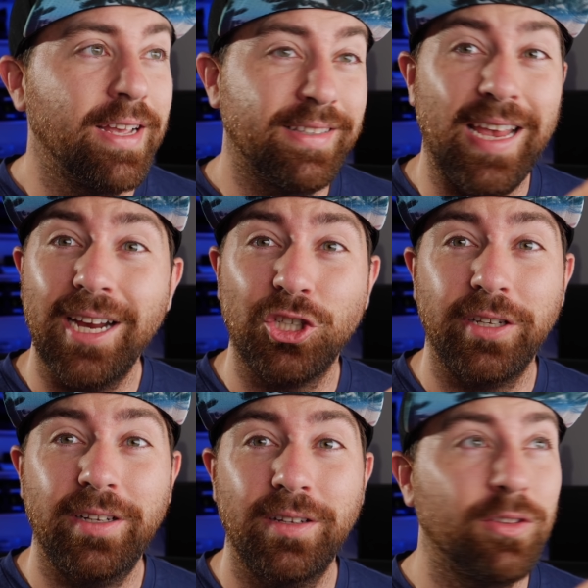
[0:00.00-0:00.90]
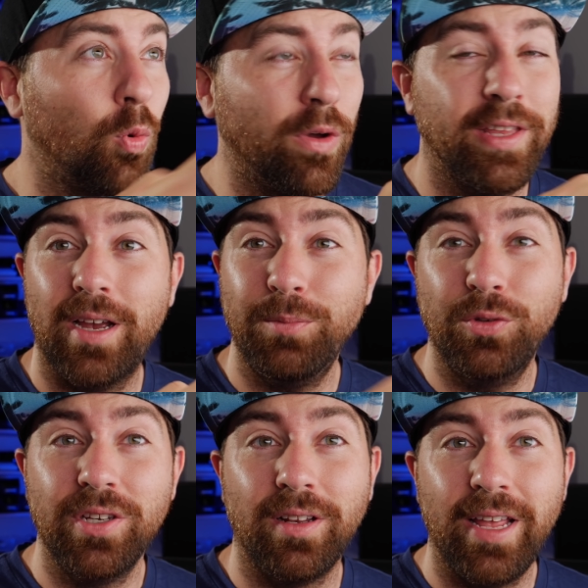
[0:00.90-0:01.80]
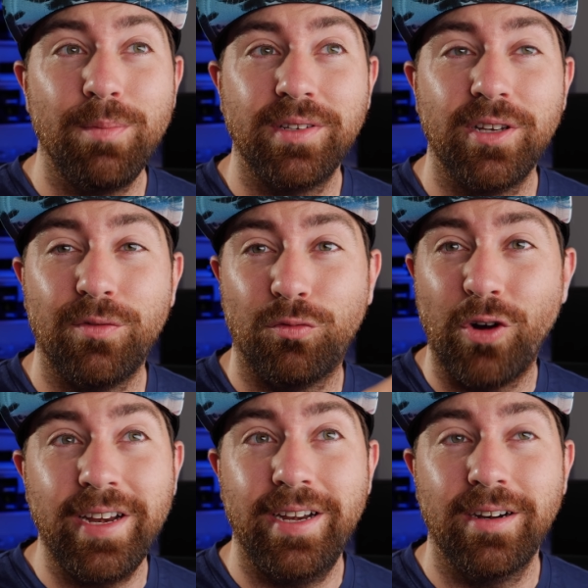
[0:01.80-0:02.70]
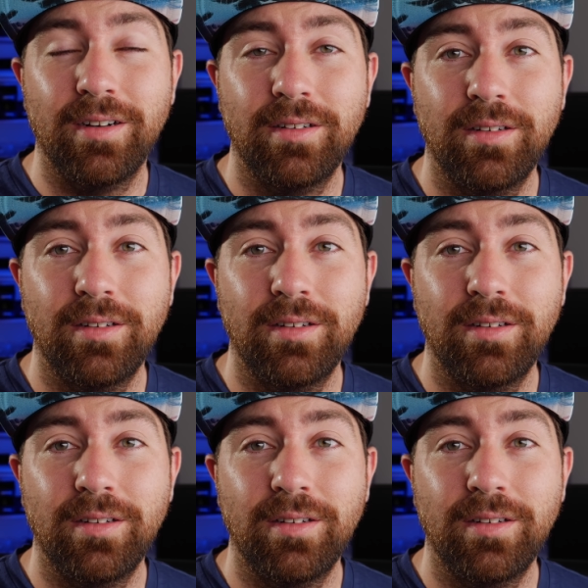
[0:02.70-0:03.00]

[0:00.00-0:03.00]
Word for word: It's actually the one that I'm using to light myself right here.